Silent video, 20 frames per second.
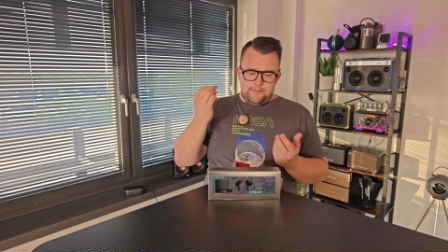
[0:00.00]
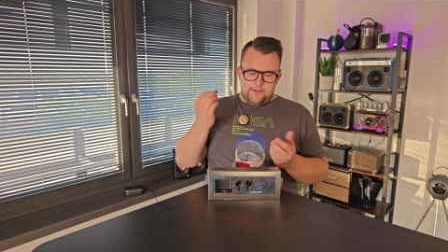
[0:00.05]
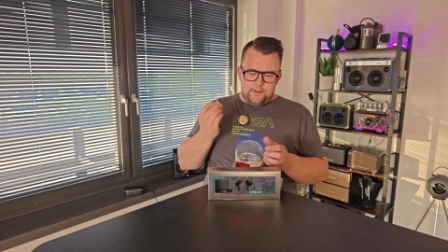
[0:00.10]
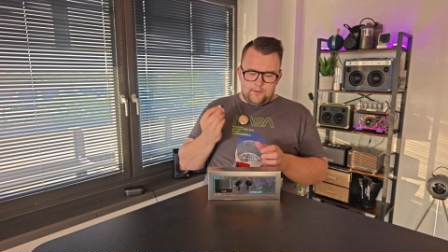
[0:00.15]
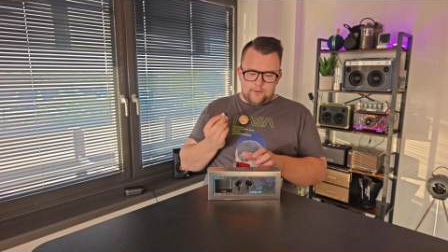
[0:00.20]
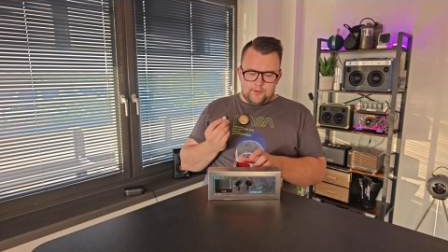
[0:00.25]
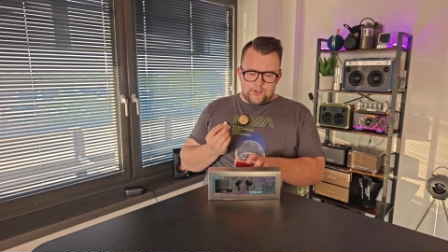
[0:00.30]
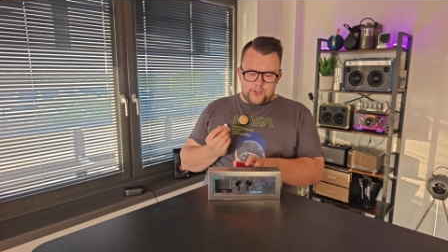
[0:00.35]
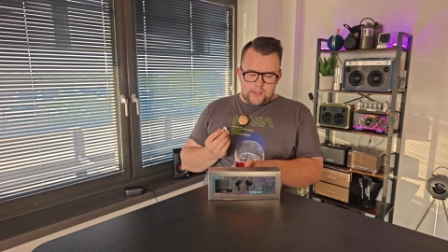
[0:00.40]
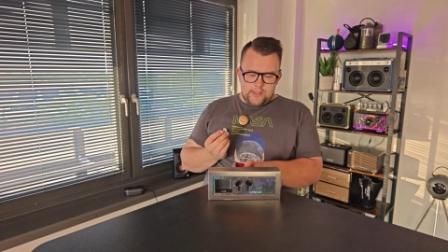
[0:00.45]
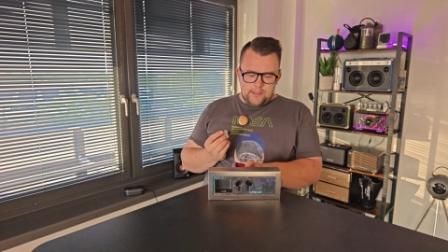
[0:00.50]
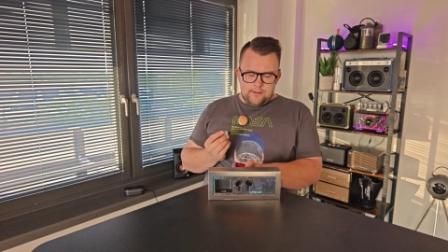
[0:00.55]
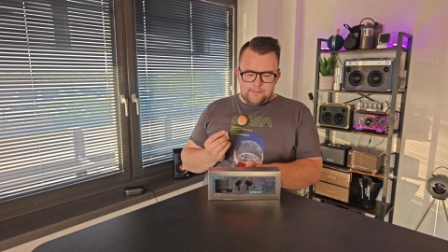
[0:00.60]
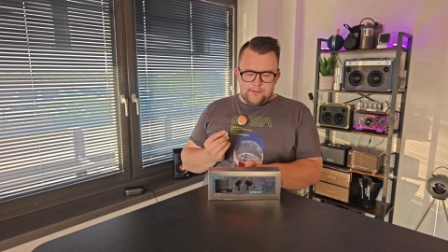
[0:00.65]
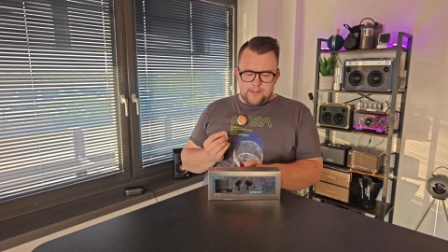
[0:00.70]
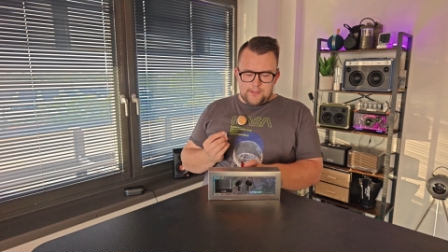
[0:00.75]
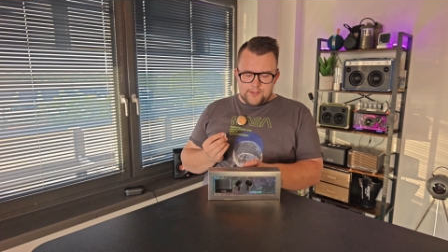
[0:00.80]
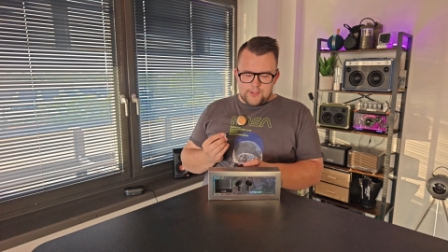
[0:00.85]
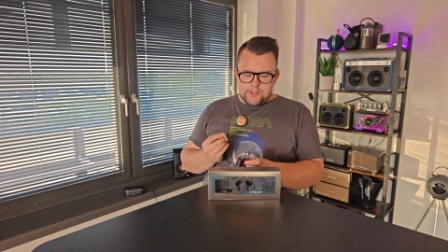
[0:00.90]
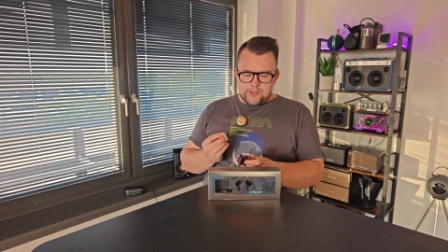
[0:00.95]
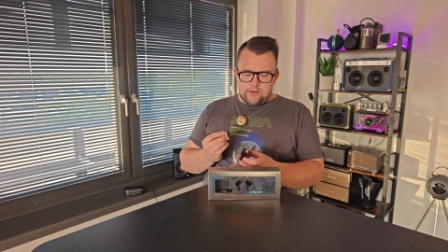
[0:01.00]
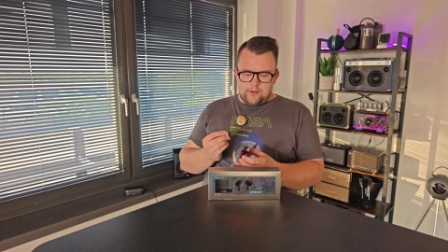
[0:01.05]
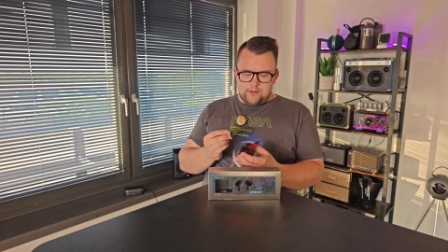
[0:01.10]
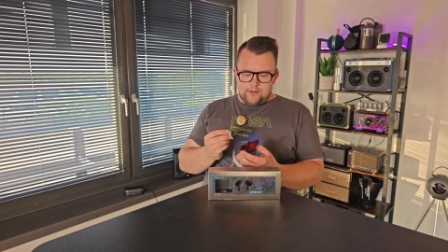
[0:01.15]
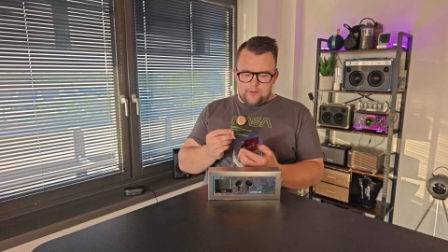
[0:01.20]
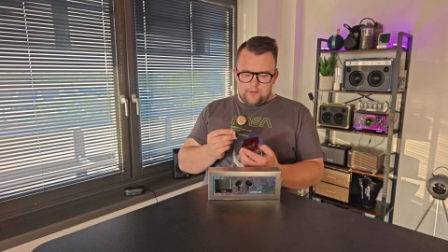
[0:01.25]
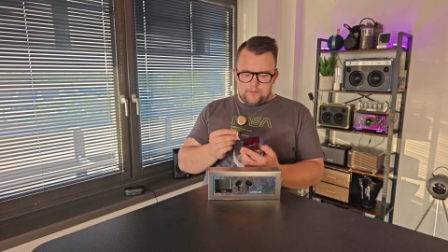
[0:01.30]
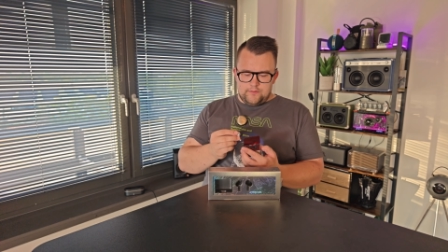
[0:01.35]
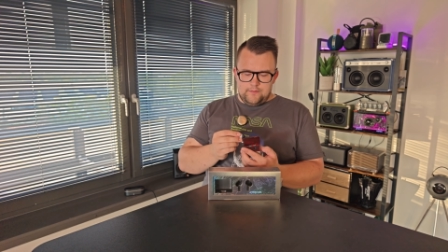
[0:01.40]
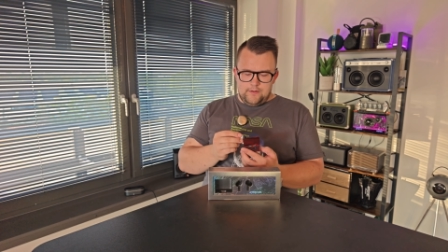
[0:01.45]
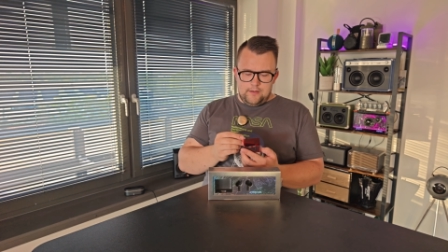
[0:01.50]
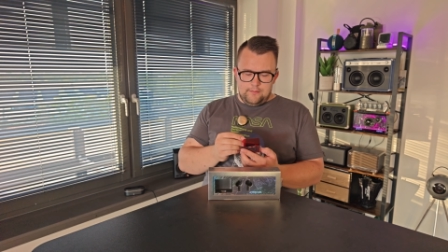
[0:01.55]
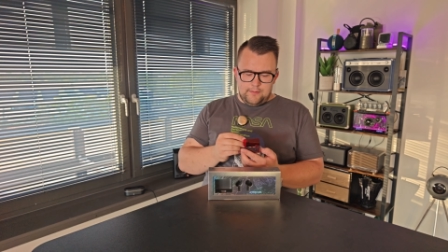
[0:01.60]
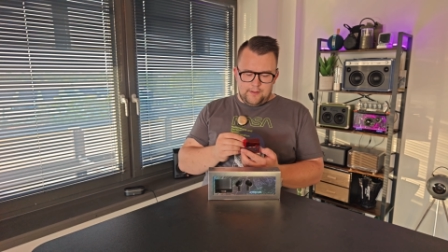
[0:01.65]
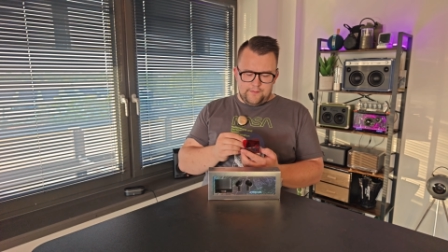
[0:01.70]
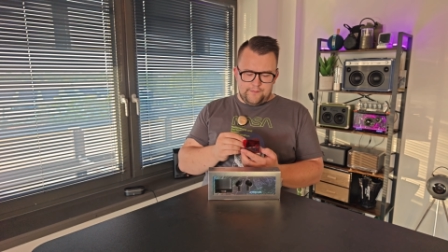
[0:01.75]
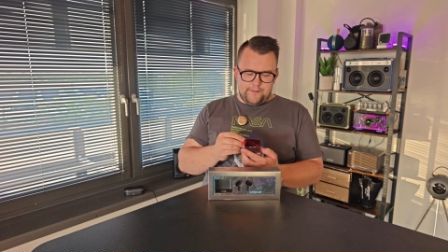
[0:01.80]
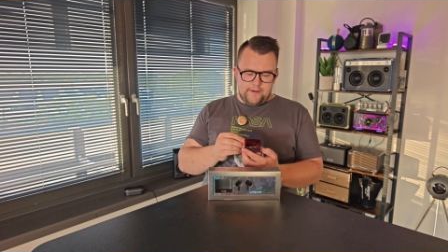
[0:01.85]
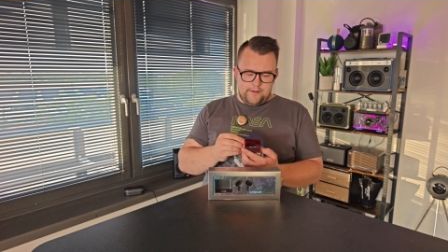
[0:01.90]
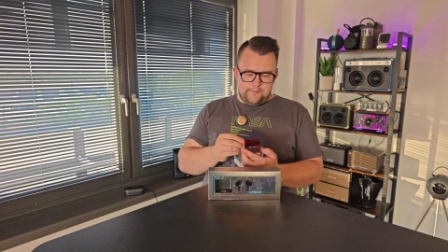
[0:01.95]
because earbuds are not really
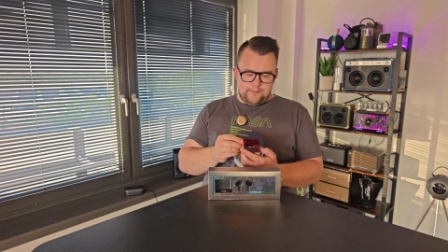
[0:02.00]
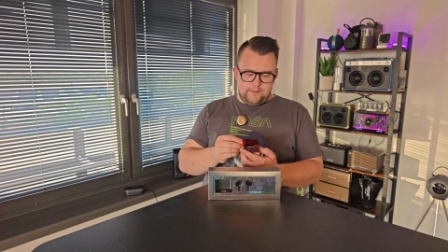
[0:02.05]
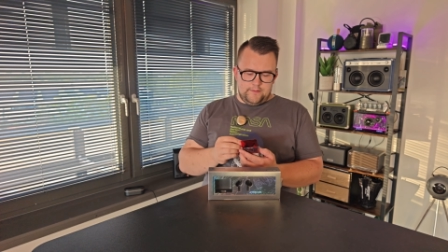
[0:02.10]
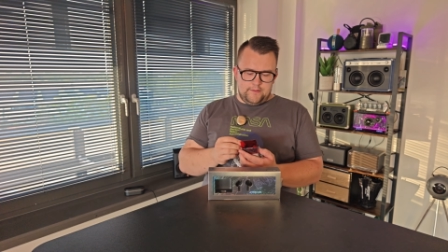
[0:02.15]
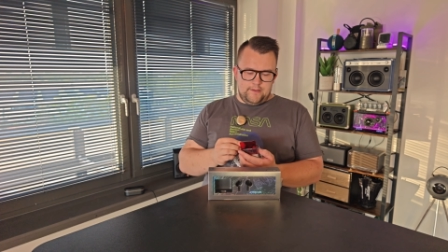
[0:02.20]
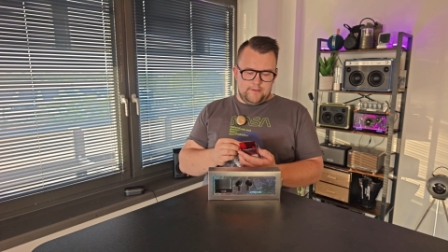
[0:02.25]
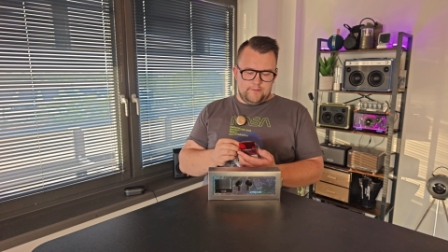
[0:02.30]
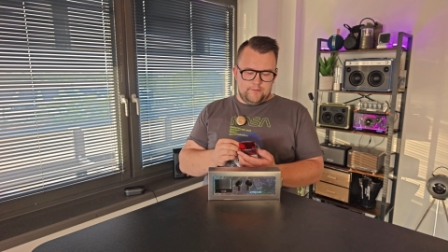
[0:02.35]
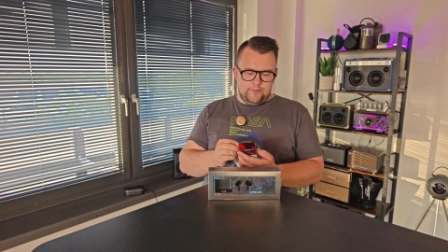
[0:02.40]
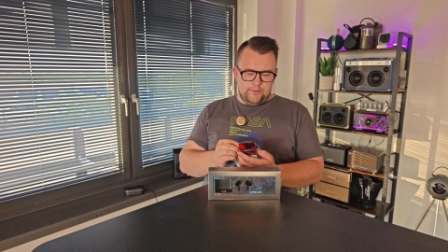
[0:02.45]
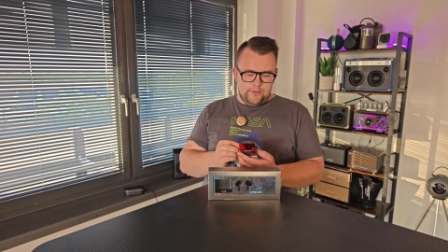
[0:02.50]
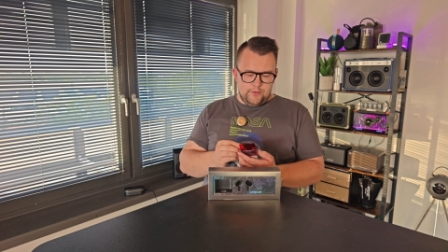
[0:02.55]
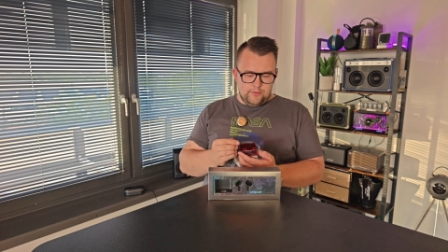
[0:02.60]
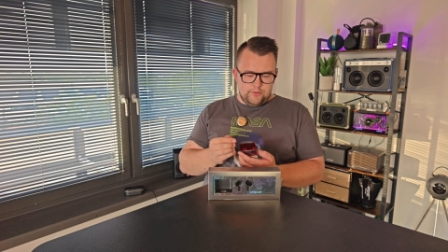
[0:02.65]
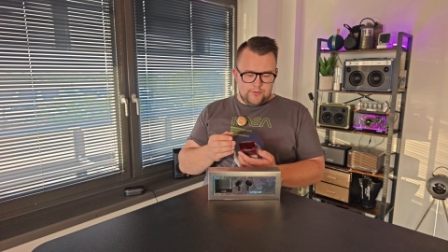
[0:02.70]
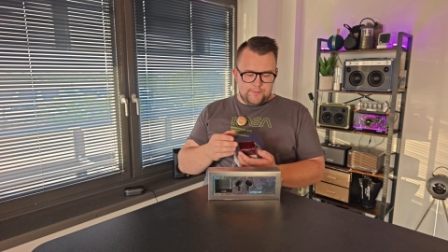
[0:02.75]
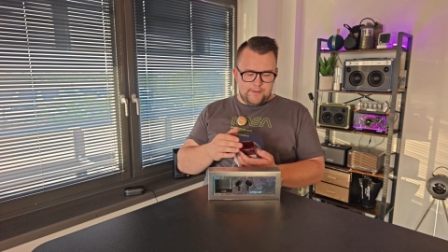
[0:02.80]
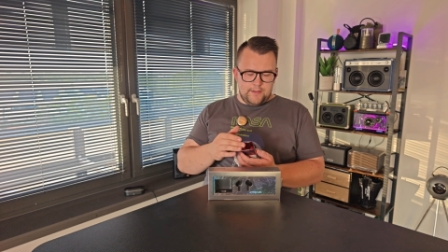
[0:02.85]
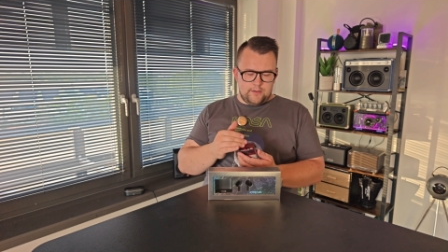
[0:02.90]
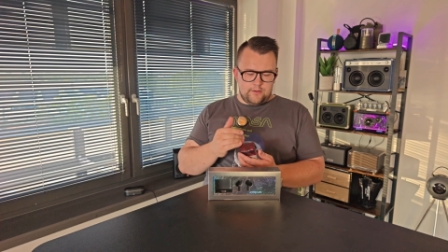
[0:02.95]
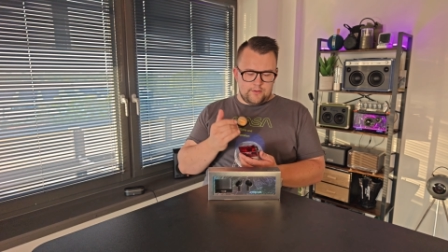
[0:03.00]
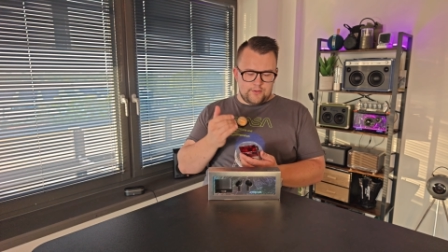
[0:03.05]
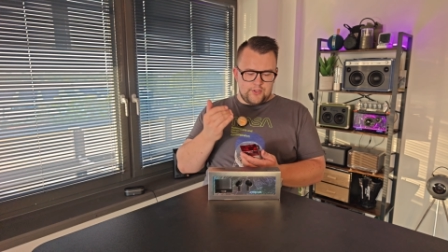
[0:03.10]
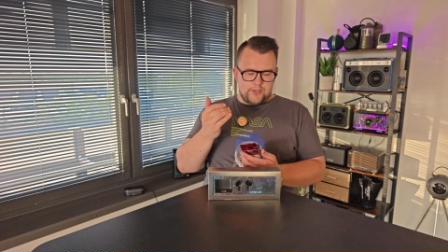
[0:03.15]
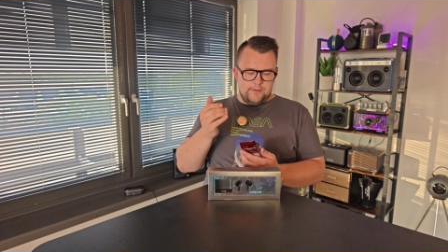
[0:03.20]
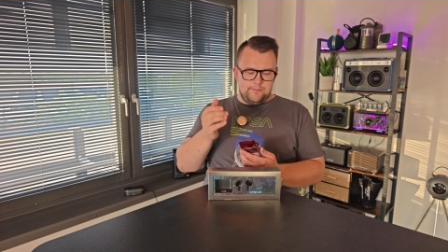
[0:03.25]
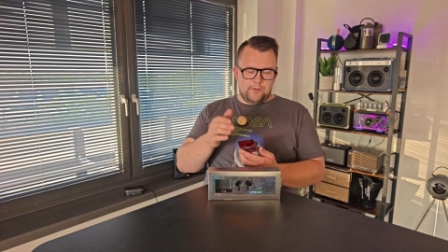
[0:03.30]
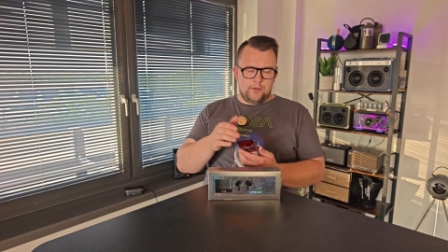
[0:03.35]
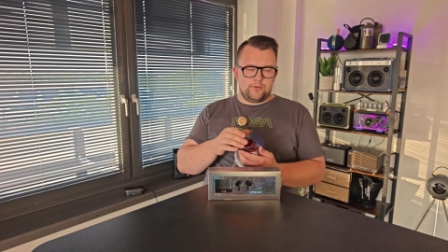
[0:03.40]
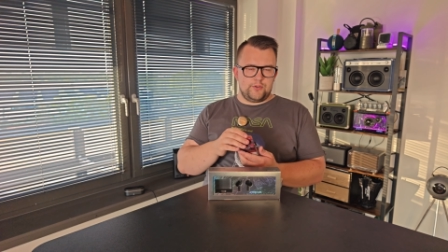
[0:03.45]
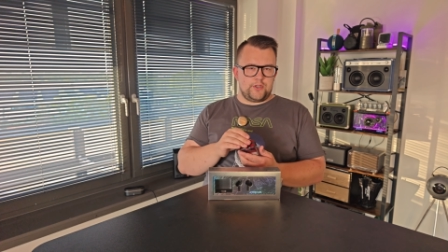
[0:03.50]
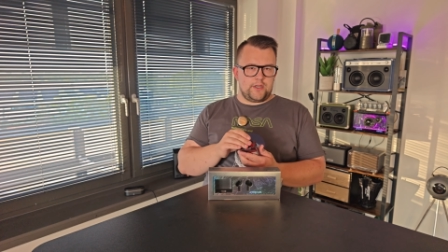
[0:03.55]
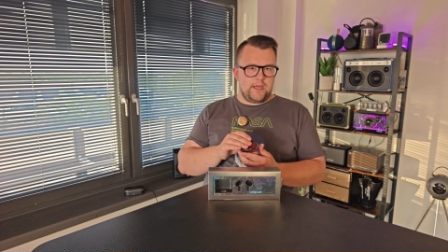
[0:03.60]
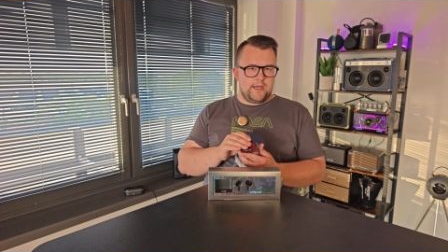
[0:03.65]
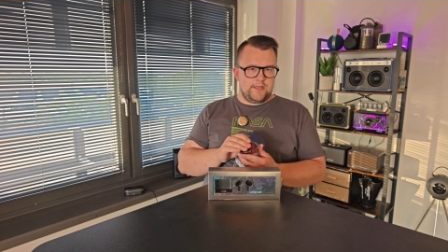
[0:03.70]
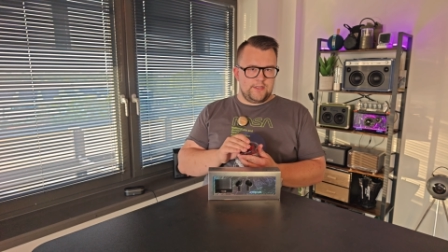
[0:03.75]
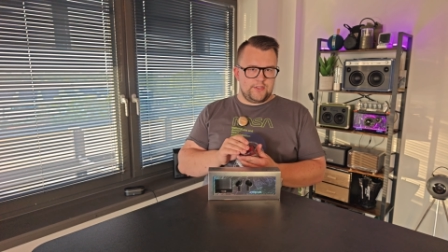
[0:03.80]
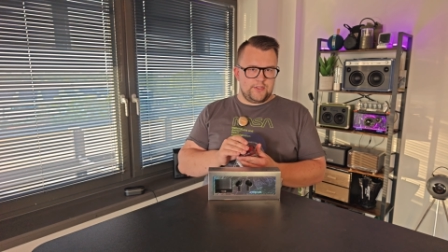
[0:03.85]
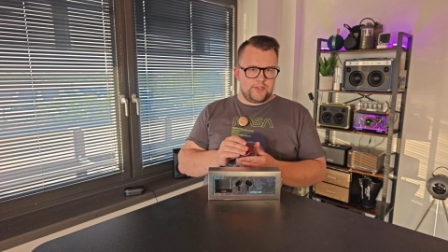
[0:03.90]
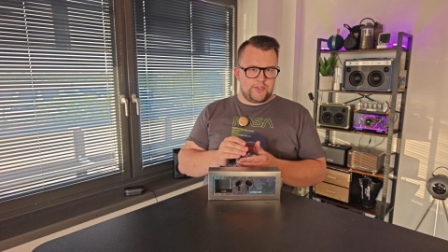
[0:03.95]
my favorite thing to use because in most
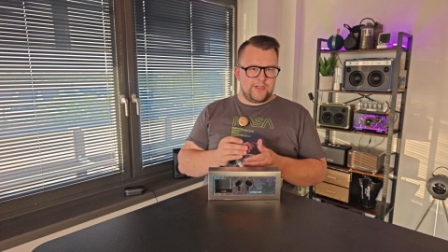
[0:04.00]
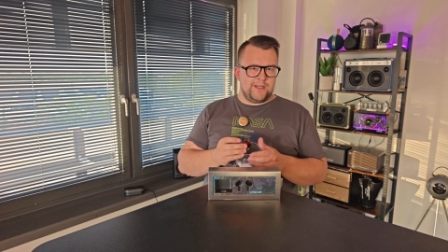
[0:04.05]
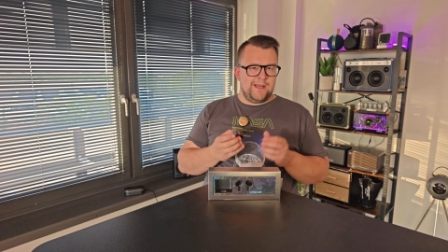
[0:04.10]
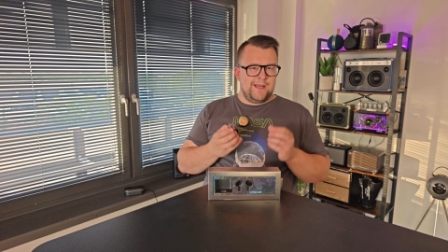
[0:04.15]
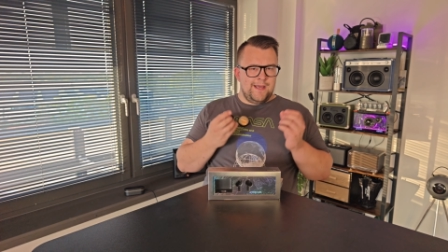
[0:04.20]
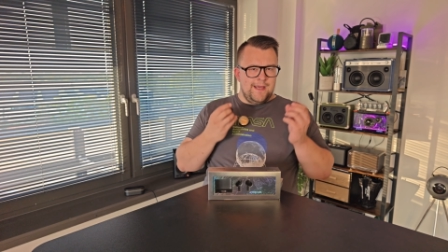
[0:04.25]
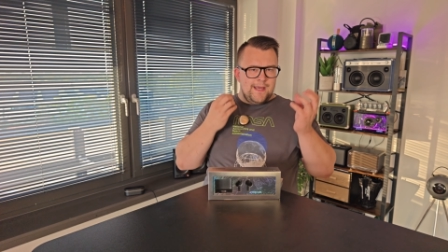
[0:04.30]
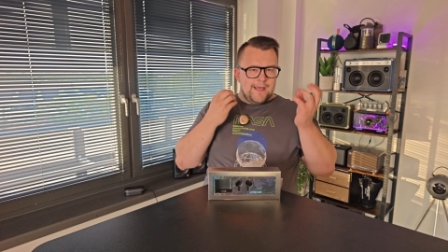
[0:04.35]
cases